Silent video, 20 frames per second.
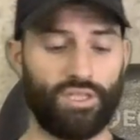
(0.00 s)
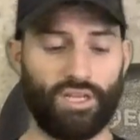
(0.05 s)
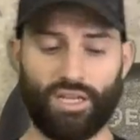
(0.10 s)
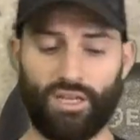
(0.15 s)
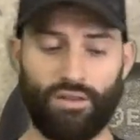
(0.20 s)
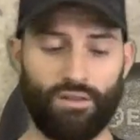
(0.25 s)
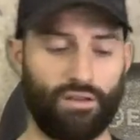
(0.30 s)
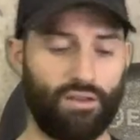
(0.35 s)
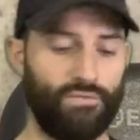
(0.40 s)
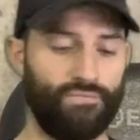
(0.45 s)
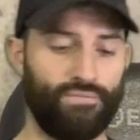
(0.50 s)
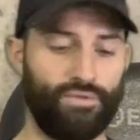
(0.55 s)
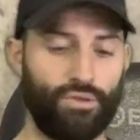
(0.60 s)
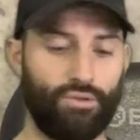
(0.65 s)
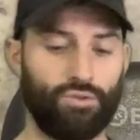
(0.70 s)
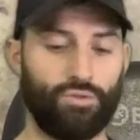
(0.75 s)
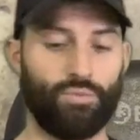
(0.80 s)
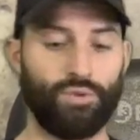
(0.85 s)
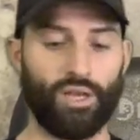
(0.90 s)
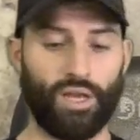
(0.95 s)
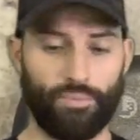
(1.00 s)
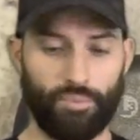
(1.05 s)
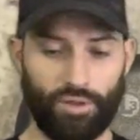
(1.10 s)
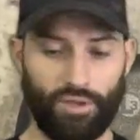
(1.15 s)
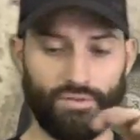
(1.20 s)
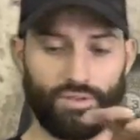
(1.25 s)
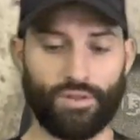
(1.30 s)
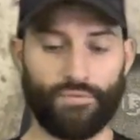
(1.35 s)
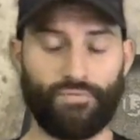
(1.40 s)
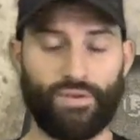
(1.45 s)
I get it confused, but I
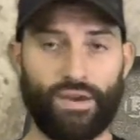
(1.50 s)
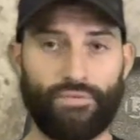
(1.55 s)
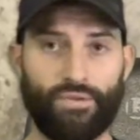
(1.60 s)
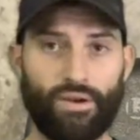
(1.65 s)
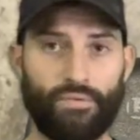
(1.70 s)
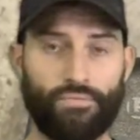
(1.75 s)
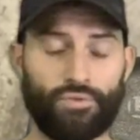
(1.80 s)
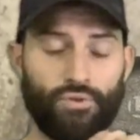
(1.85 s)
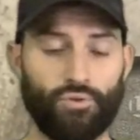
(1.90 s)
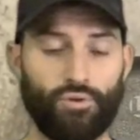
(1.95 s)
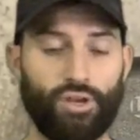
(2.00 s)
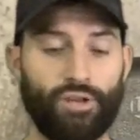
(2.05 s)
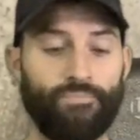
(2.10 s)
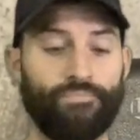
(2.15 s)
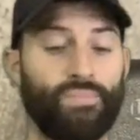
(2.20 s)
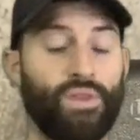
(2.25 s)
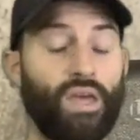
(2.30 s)
believe it's the 553.